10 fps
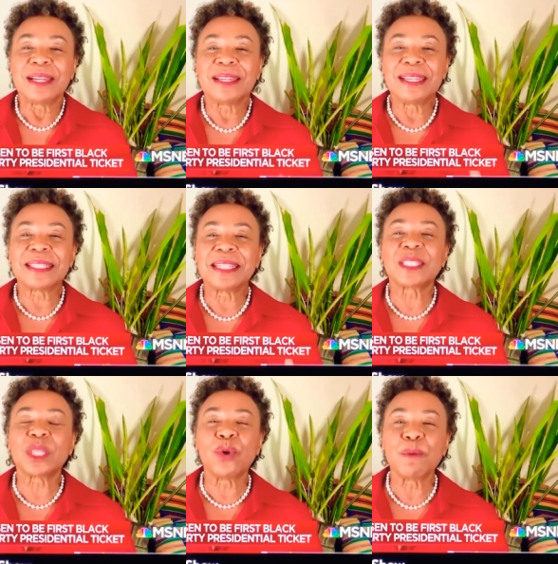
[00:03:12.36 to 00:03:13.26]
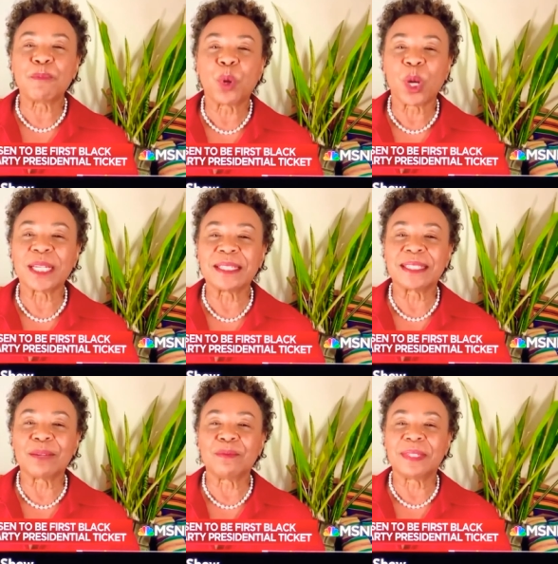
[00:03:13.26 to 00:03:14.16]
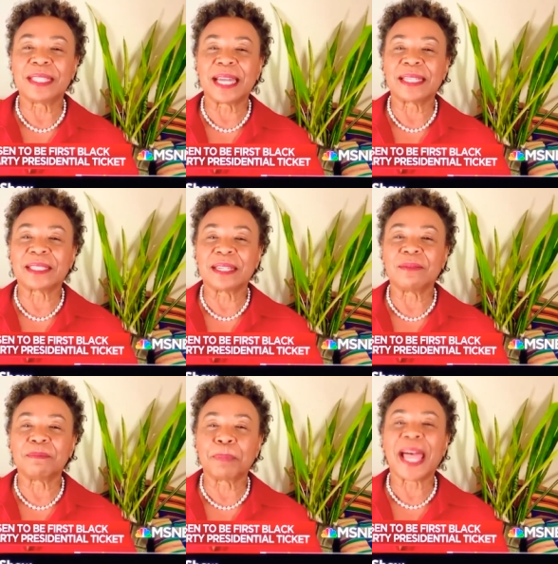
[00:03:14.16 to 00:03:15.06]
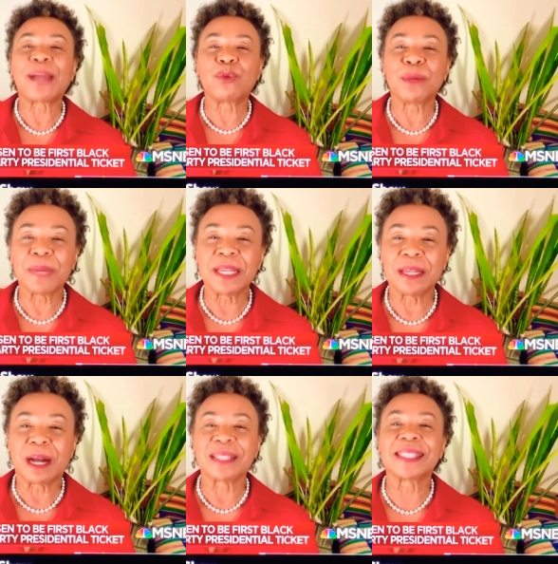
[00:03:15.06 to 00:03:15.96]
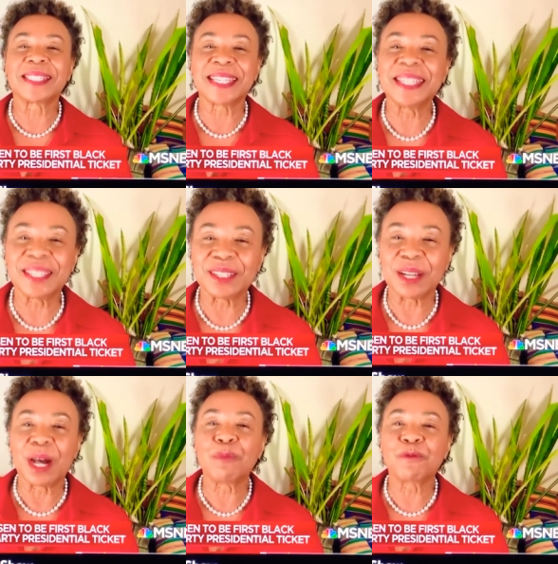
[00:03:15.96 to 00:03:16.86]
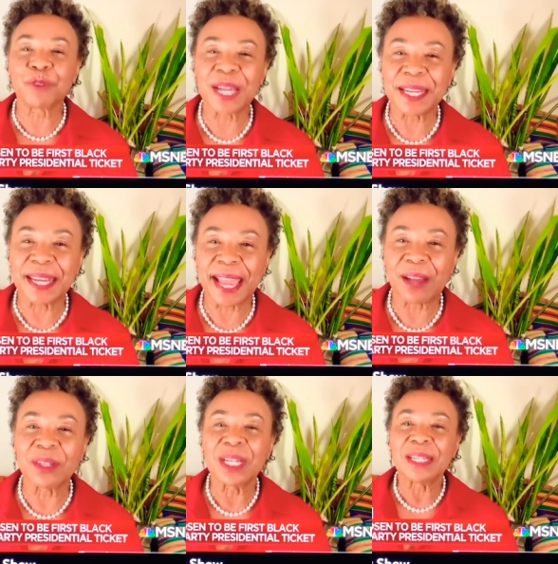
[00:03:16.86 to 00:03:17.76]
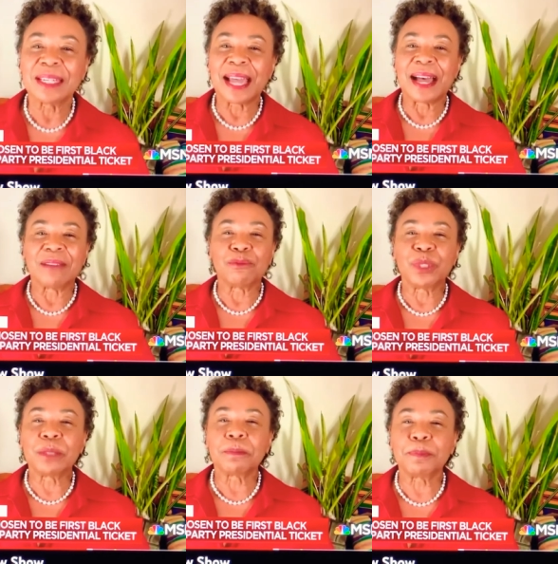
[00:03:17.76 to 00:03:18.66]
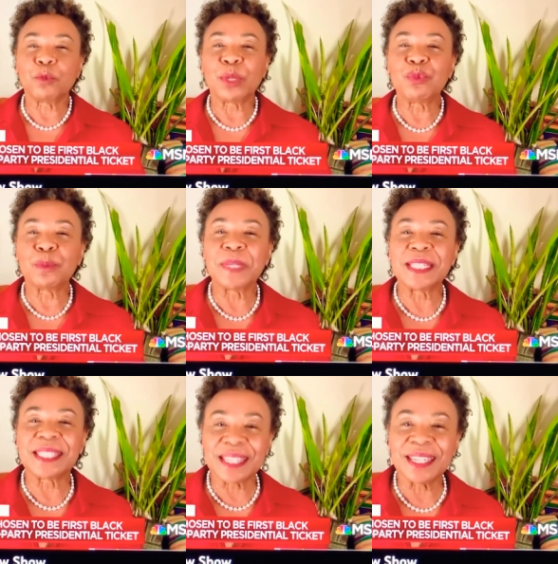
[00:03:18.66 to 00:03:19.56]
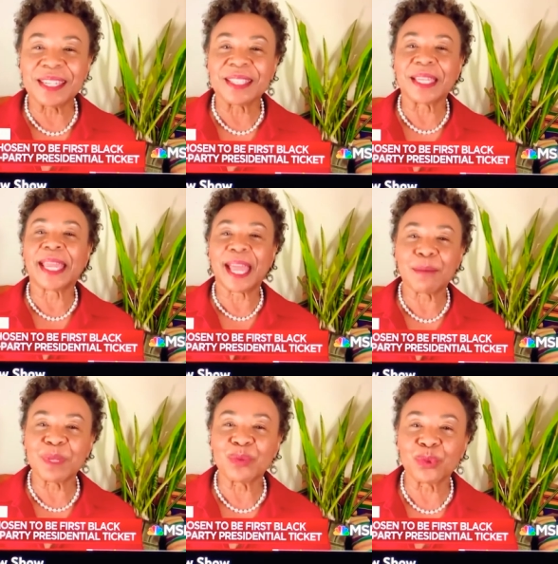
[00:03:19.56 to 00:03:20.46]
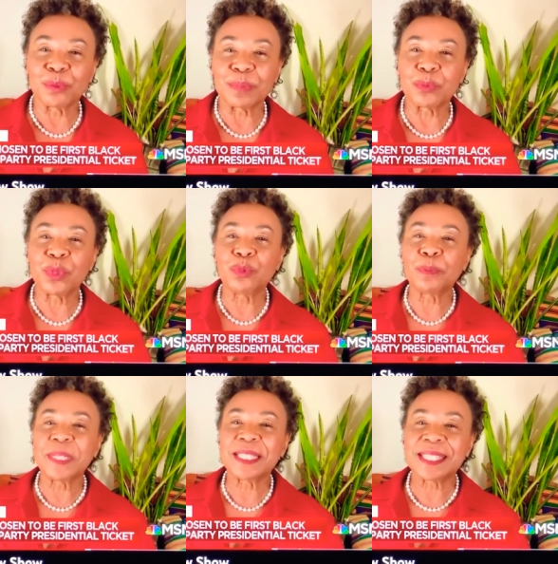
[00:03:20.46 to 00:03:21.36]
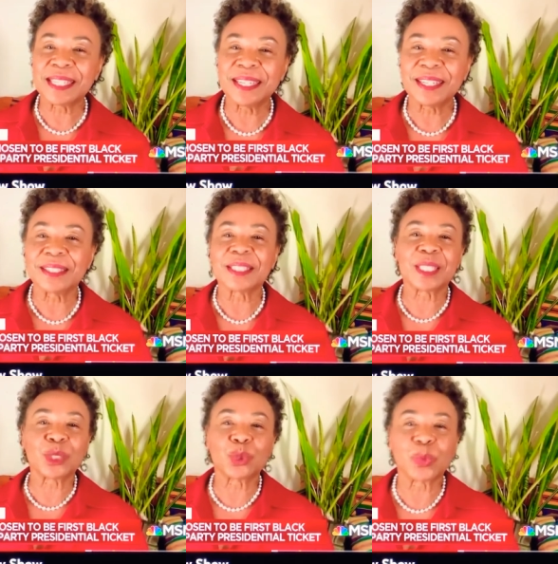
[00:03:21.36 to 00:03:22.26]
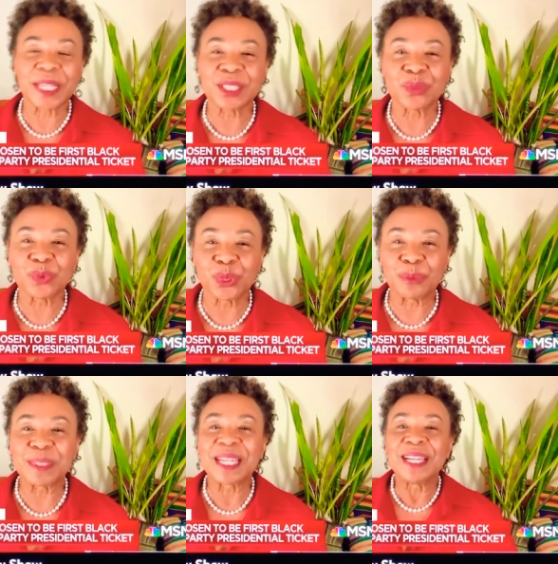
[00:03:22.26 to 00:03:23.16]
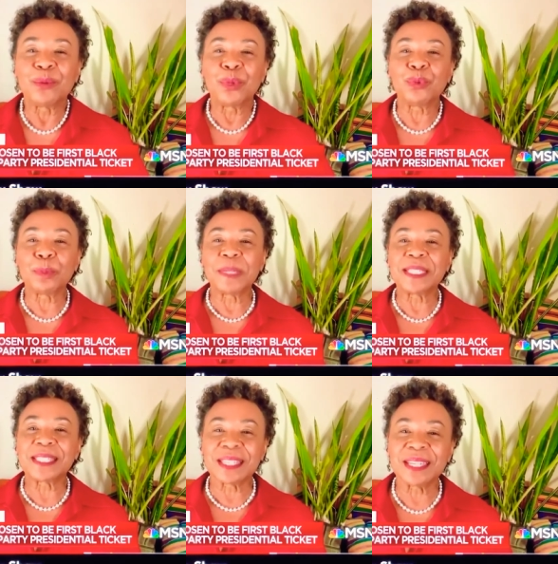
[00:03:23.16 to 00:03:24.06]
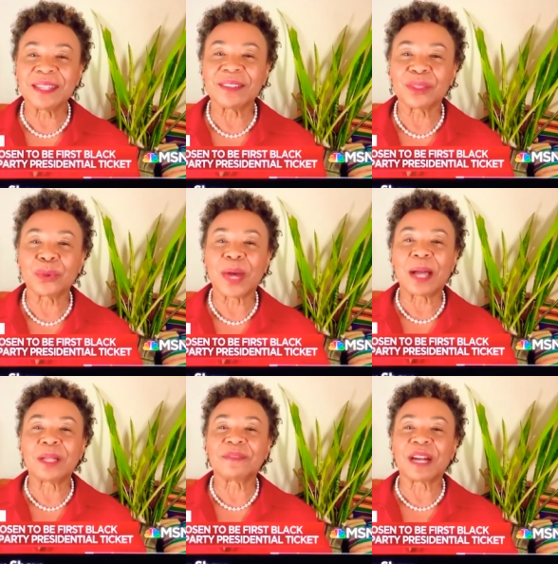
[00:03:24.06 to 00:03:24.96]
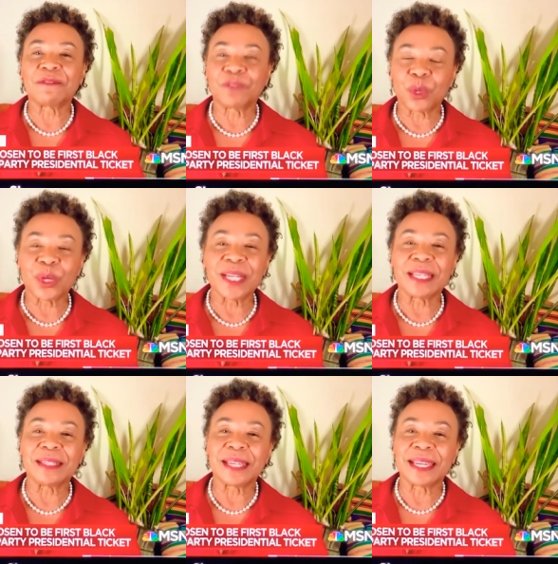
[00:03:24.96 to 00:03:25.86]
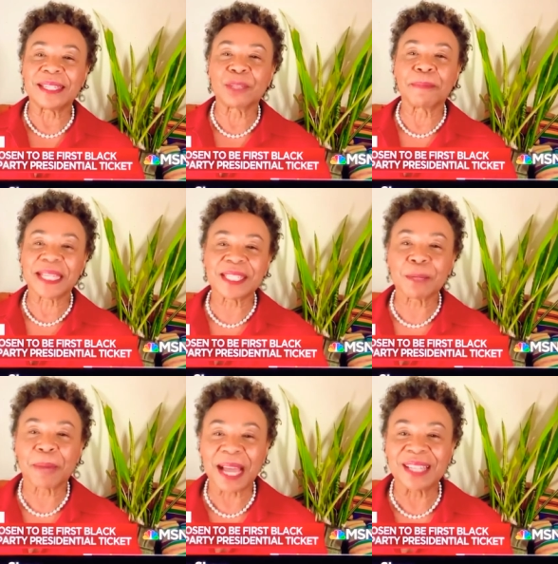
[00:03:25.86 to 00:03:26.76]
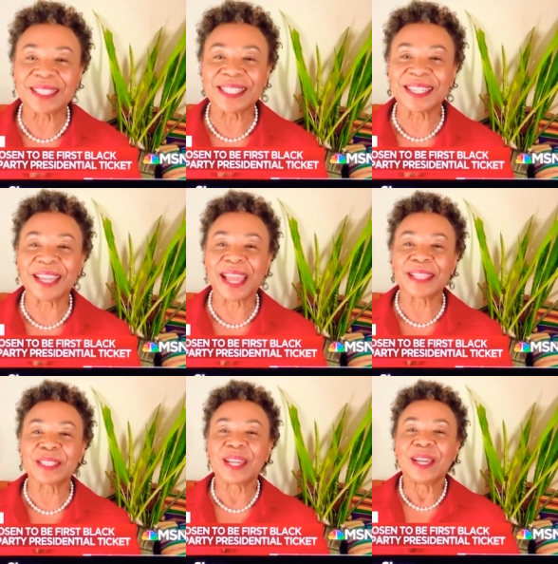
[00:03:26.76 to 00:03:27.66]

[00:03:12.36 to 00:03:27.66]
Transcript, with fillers: it's, it's so important that, that black women are seen up front now. Uh, we're, we will be seen in the cabinet rooms. We will be seen in the situation rooms. We will be seen through all of our foreign and, and domestic policy as